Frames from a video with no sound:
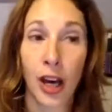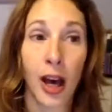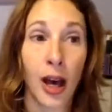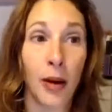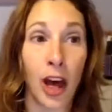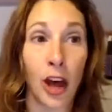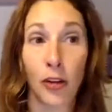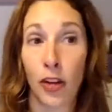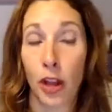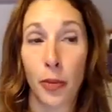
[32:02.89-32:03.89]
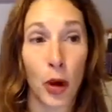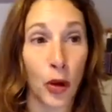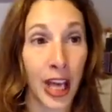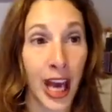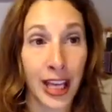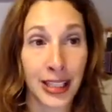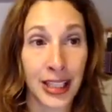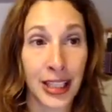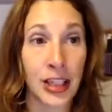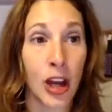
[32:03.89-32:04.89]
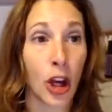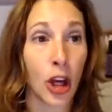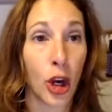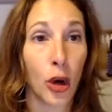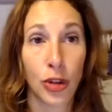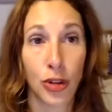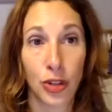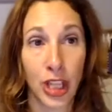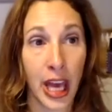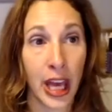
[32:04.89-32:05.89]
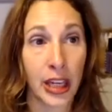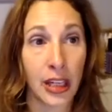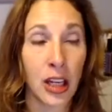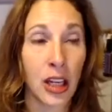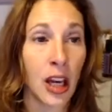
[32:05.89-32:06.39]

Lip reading: alpha-lipoic acid, CoQ10,